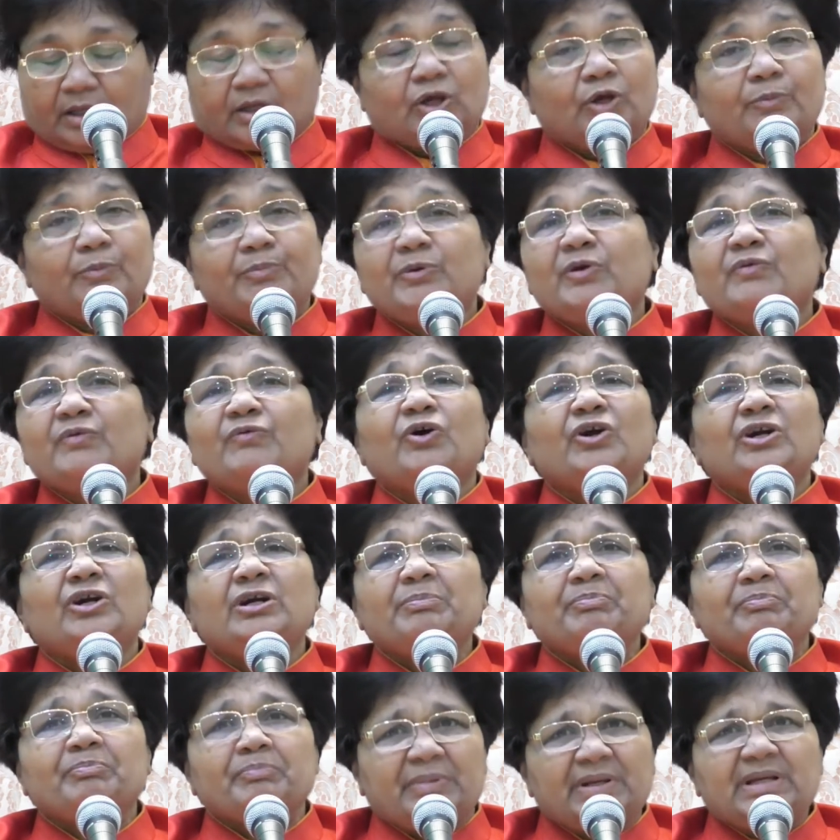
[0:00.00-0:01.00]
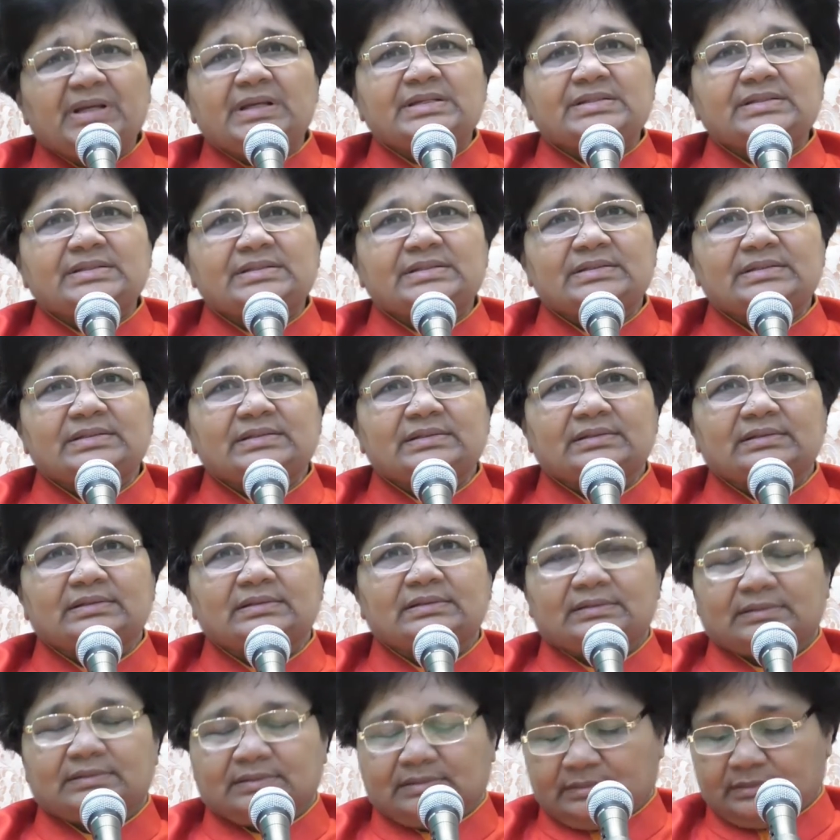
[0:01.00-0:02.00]
if you want peace,
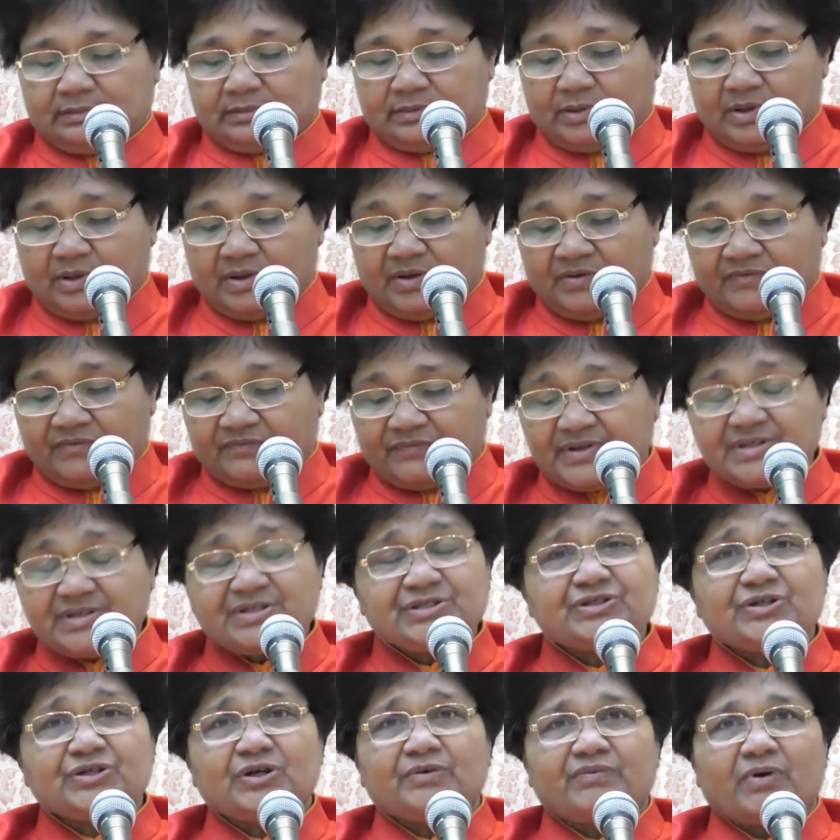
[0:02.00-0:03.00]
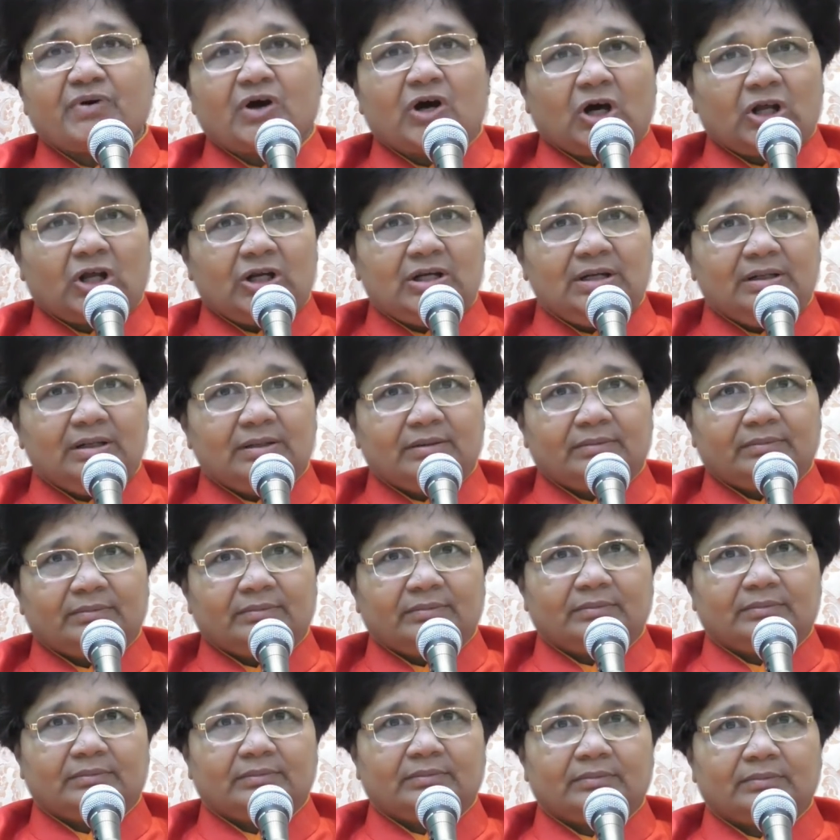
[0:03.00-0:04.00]
First of all,
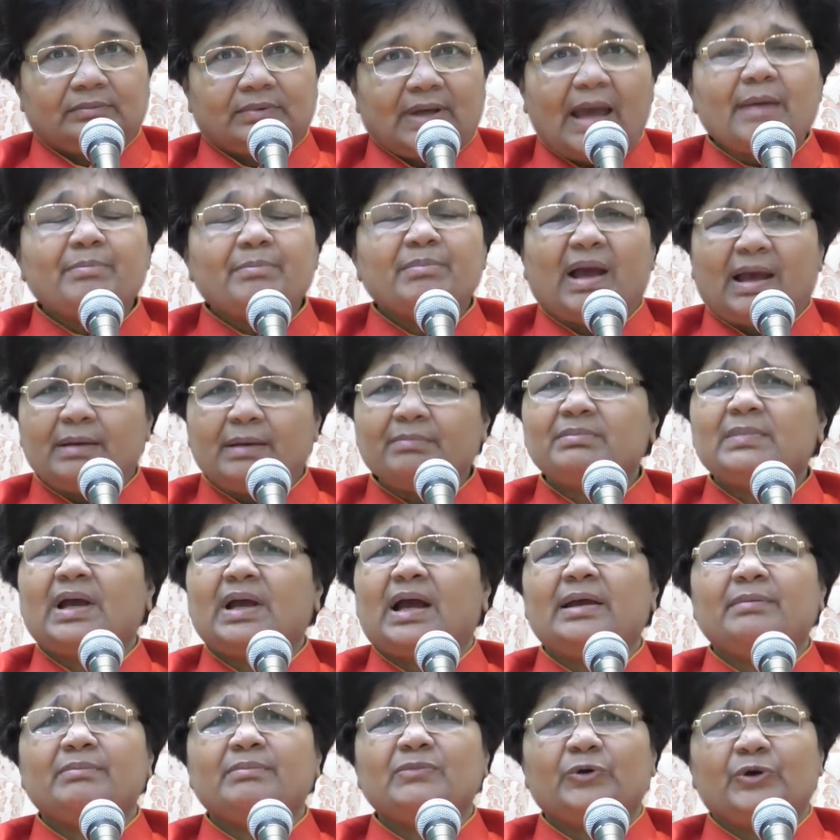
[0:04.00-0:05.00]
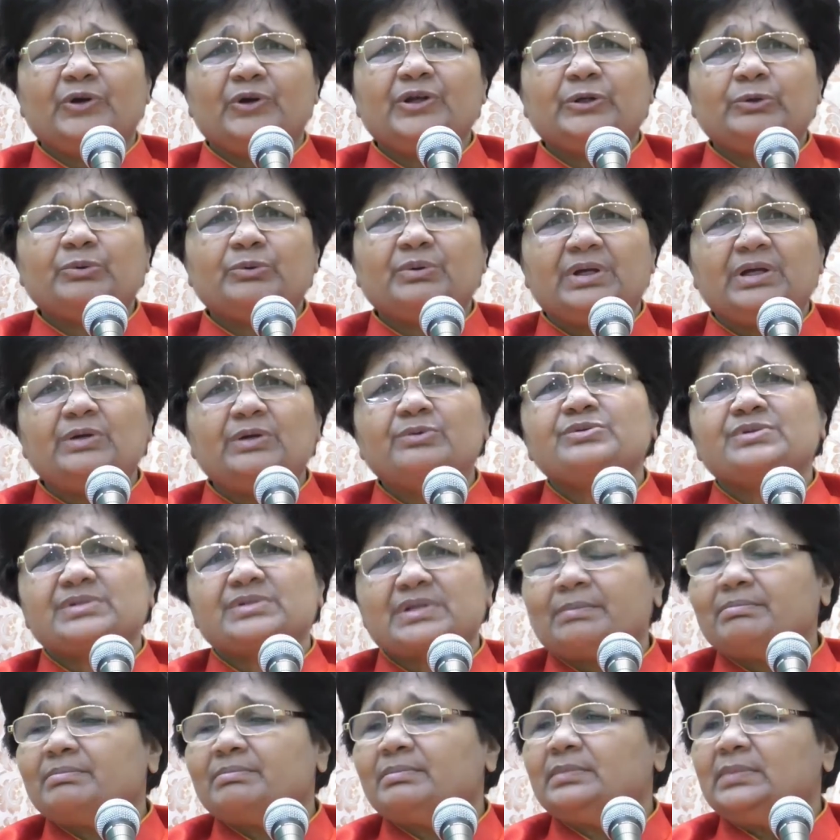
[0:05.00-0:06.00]
I'm, I'm, I'm going to give
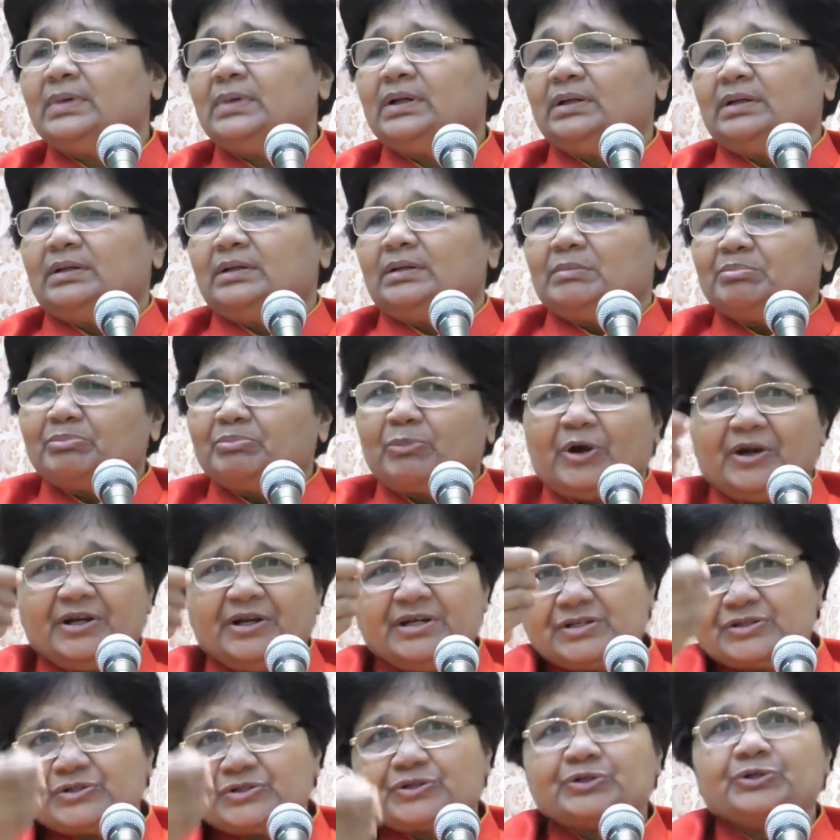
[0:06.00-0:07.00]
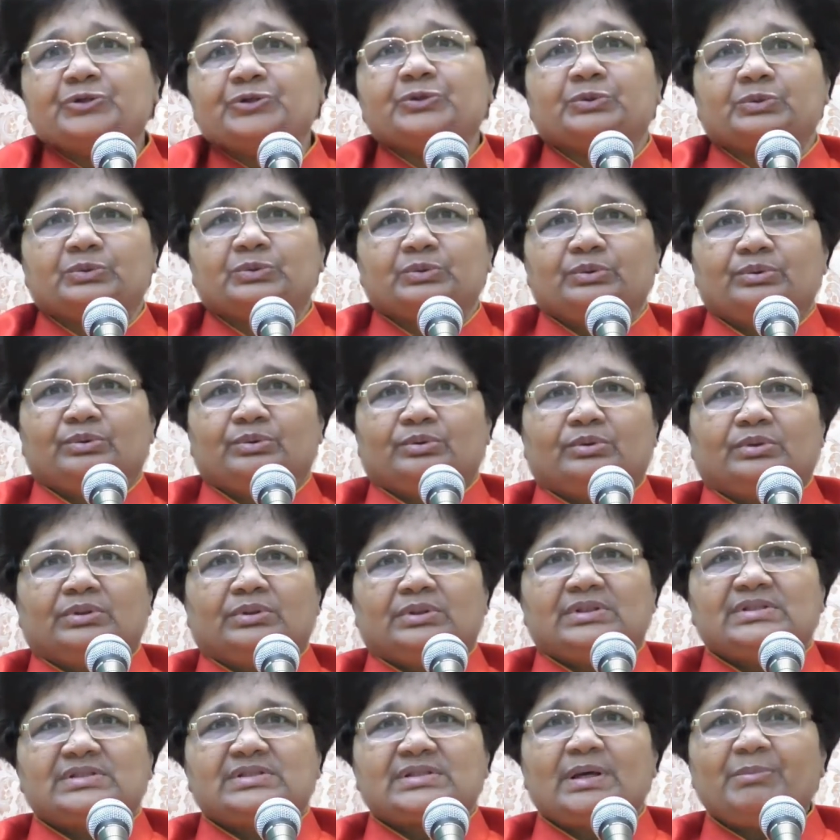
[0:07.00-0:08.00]
some points you,
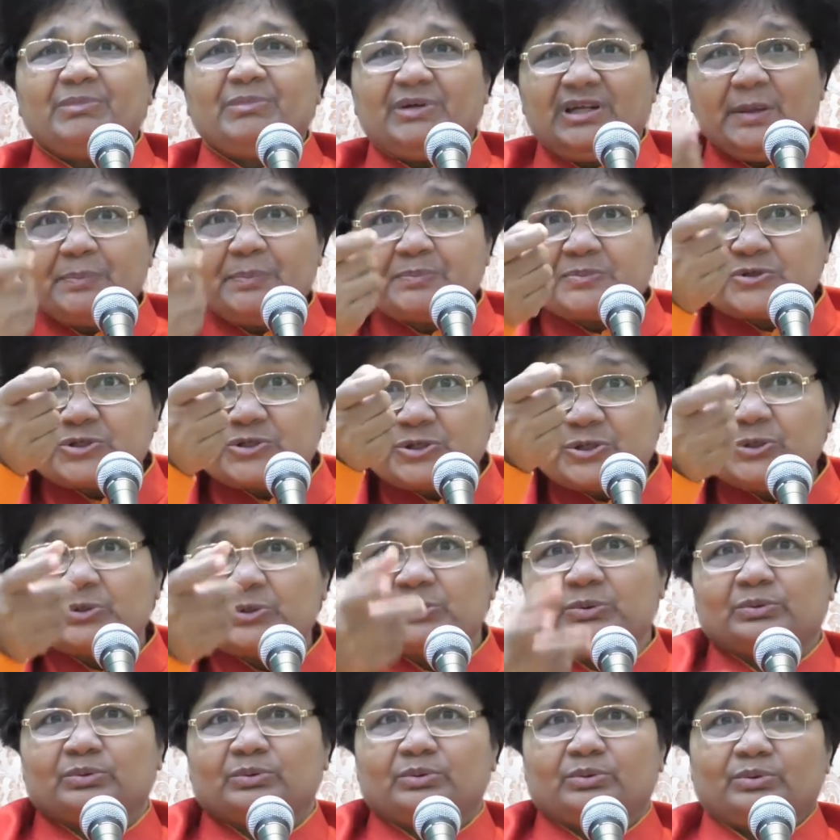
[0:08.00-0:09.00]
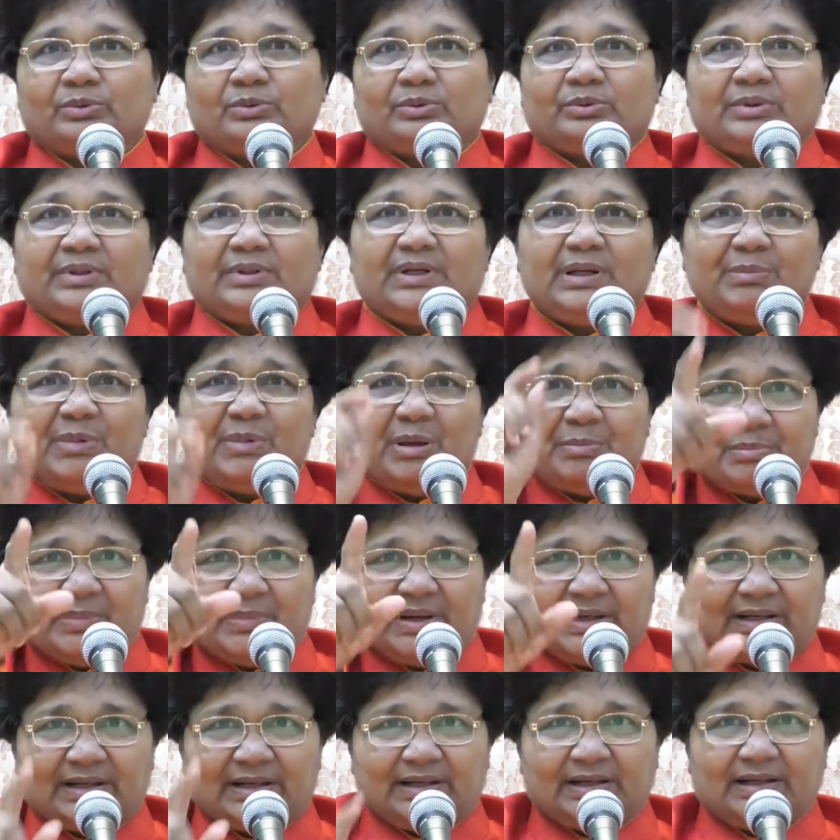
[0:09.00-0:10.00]
some tips you. Remember,